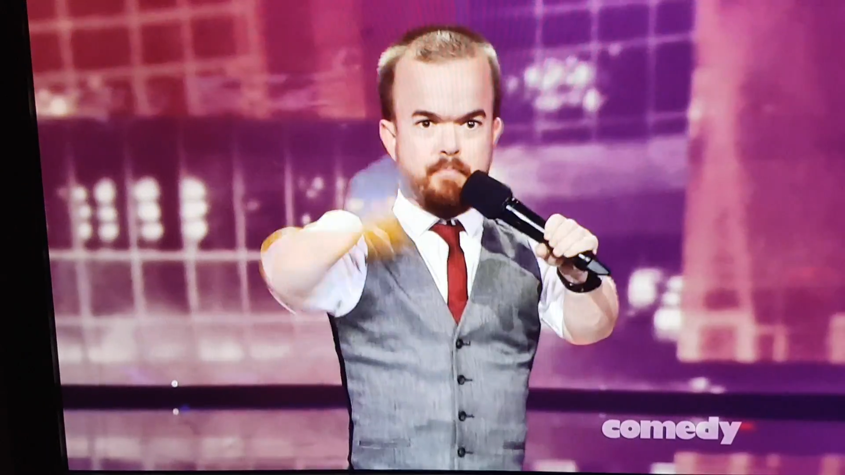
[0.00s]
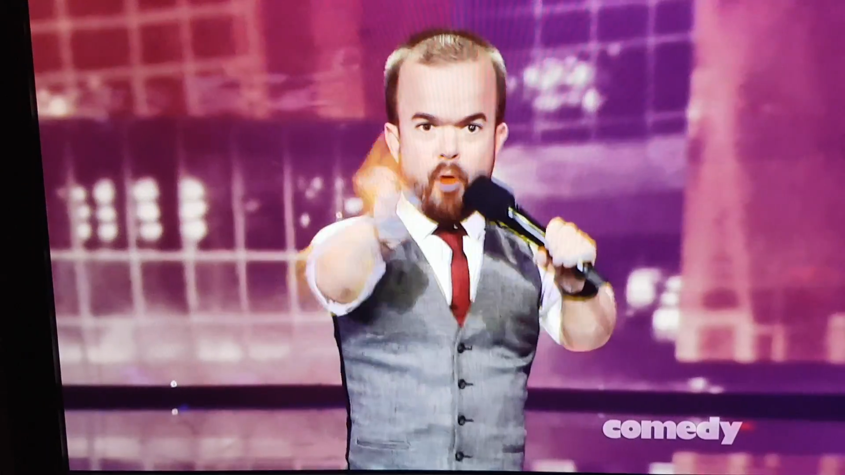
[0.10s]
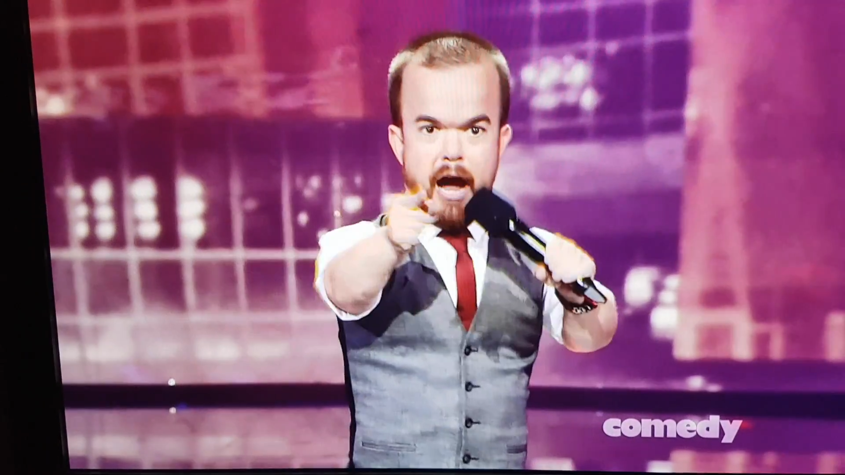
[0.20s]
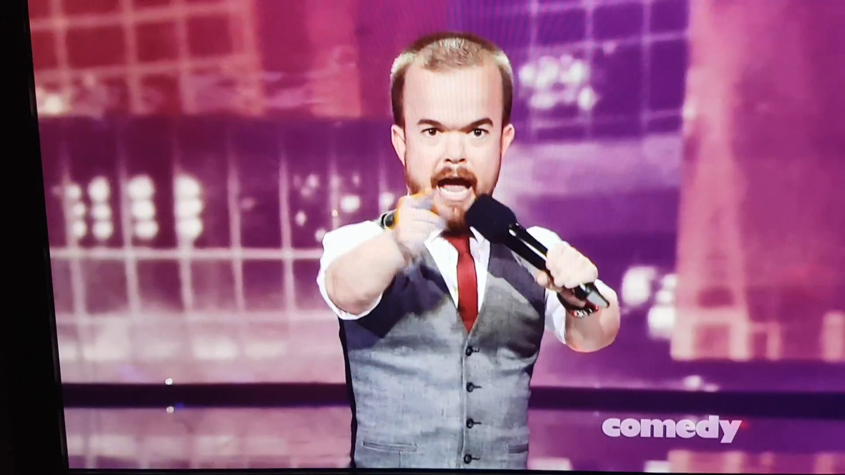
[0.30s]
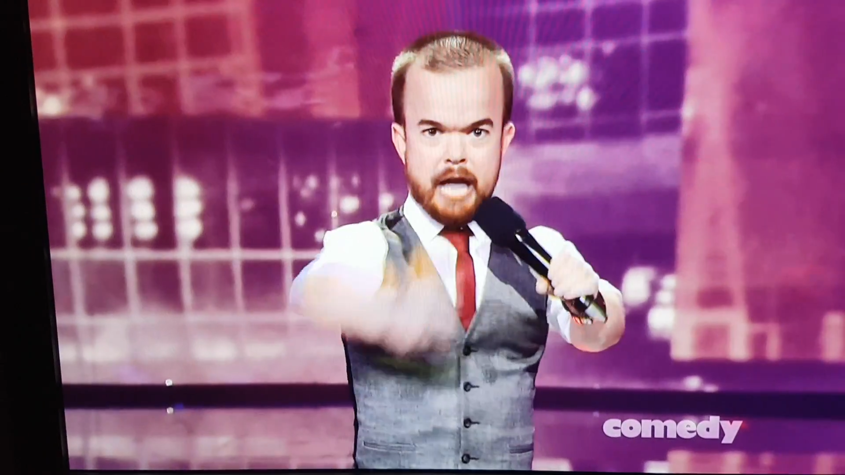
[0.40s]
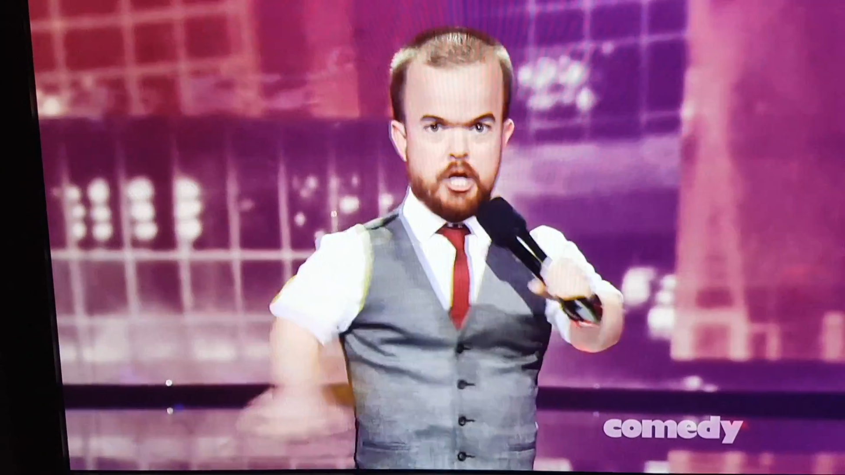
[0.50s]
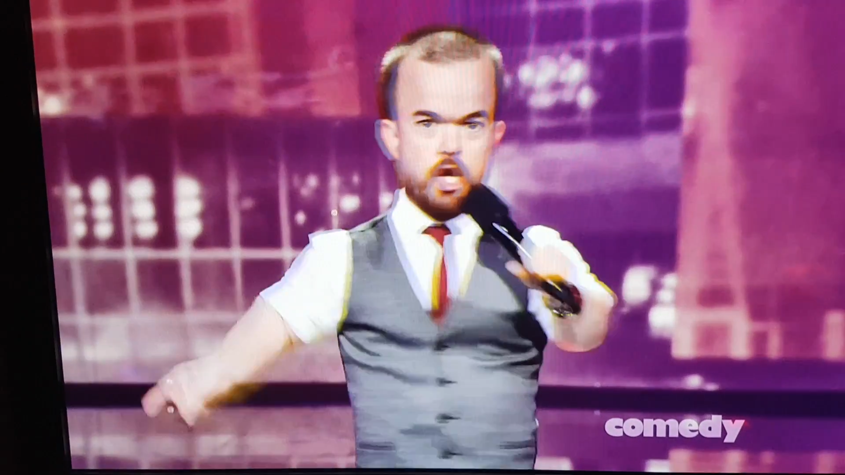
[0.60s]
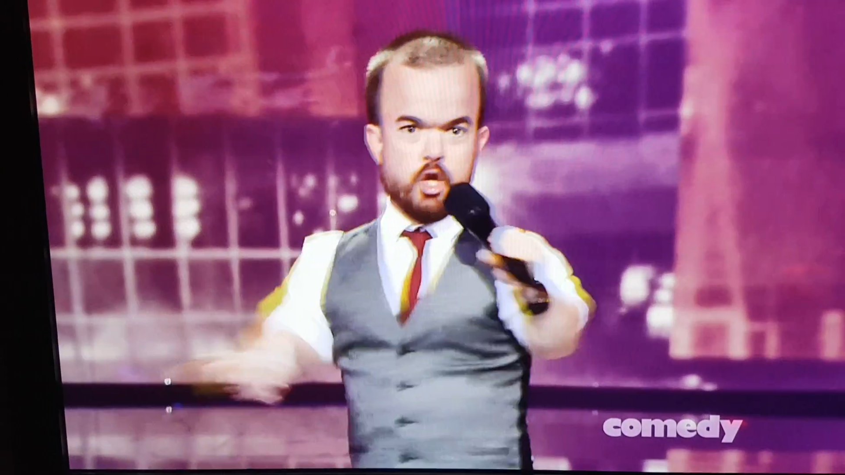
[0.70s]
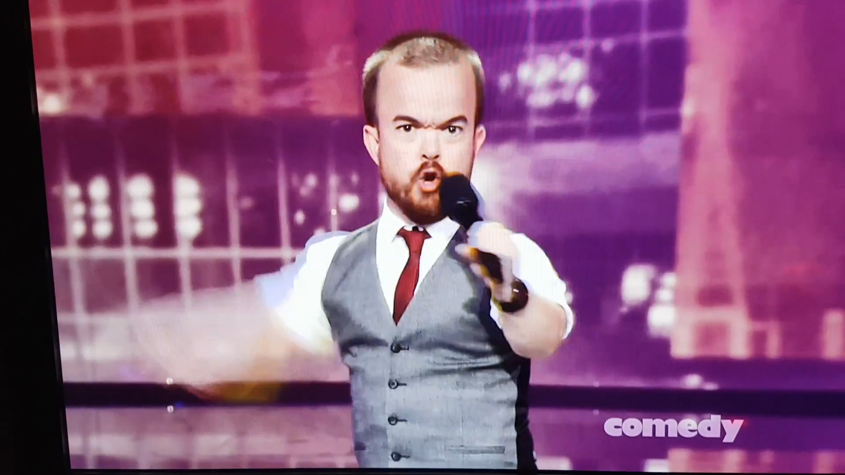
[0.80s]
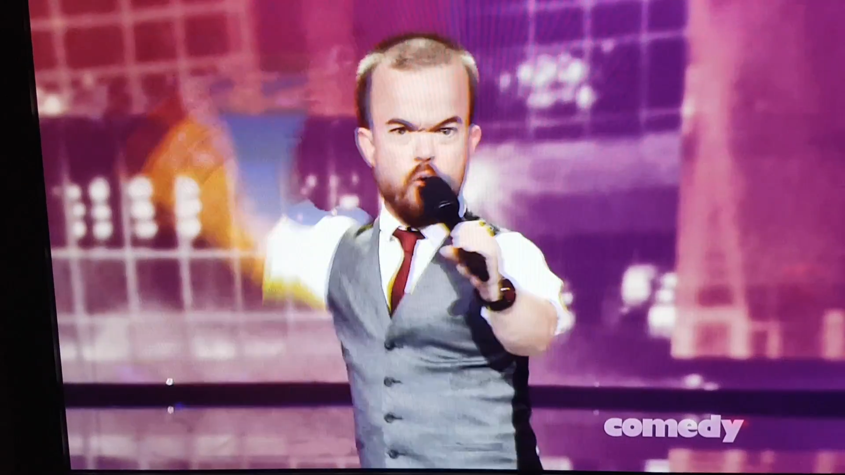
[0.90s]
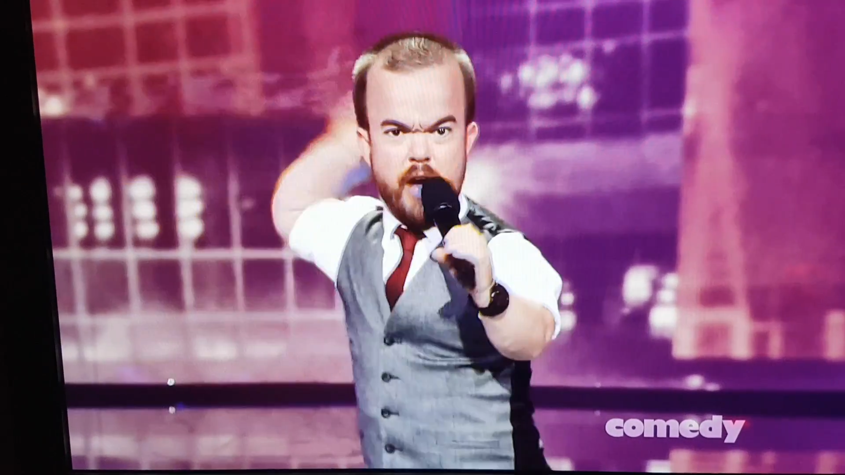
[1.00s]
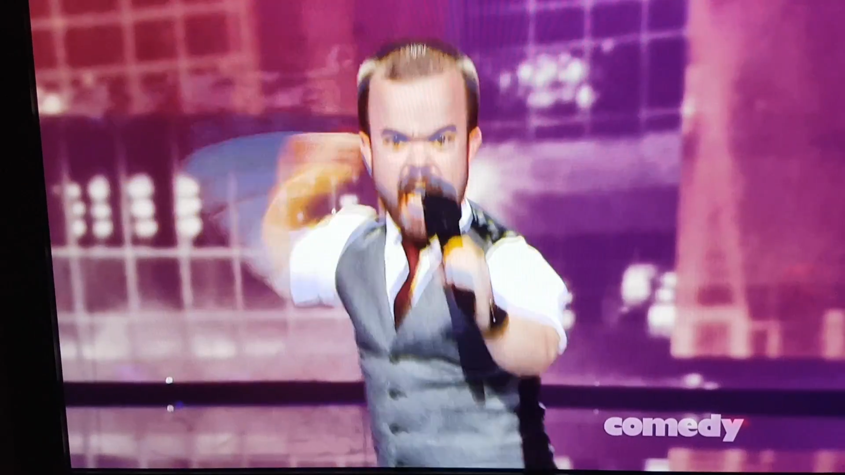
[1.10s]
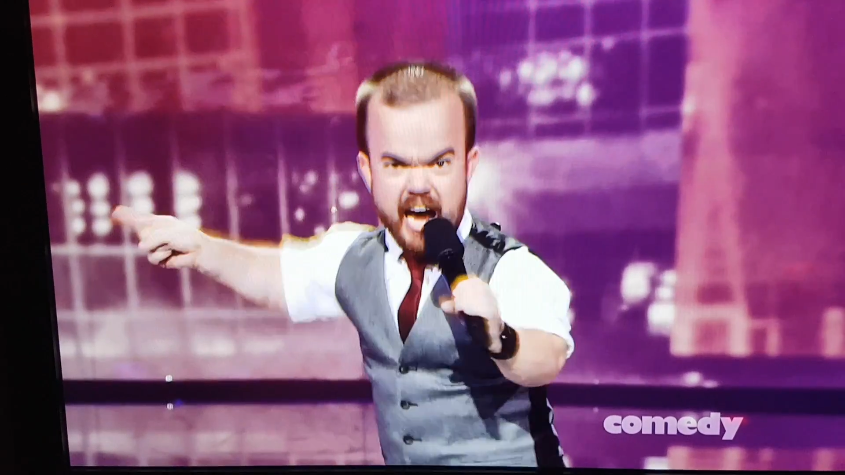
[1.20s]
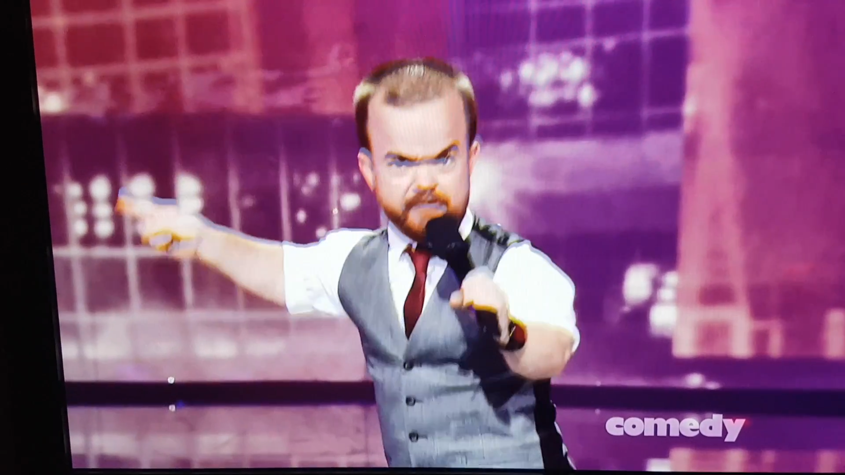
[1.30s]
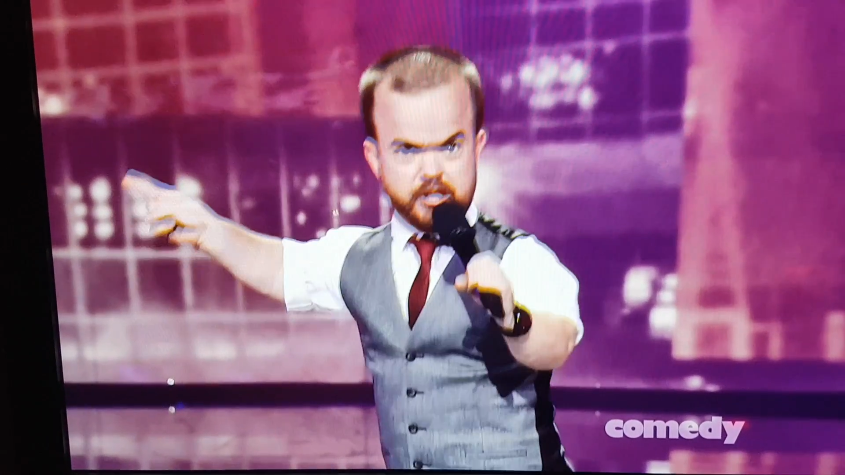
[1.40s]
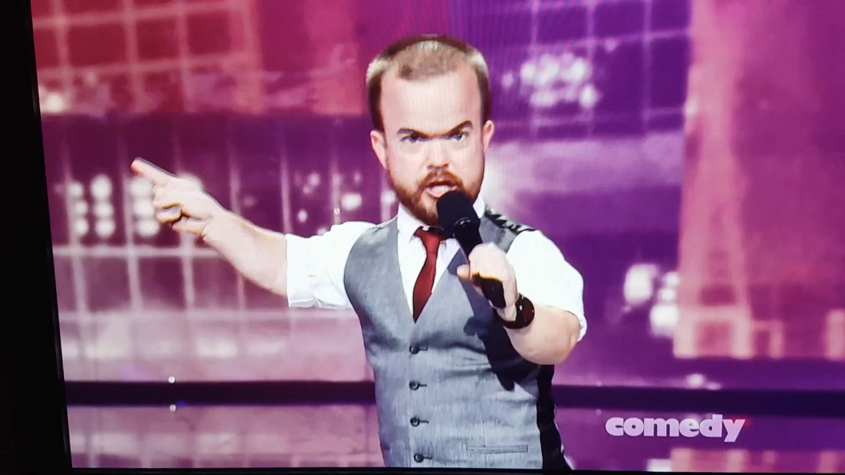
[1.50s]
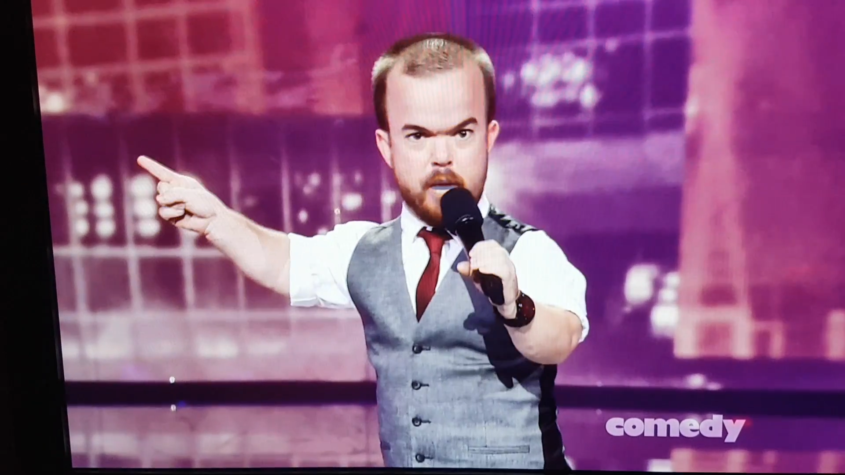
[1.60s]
Brad, you have to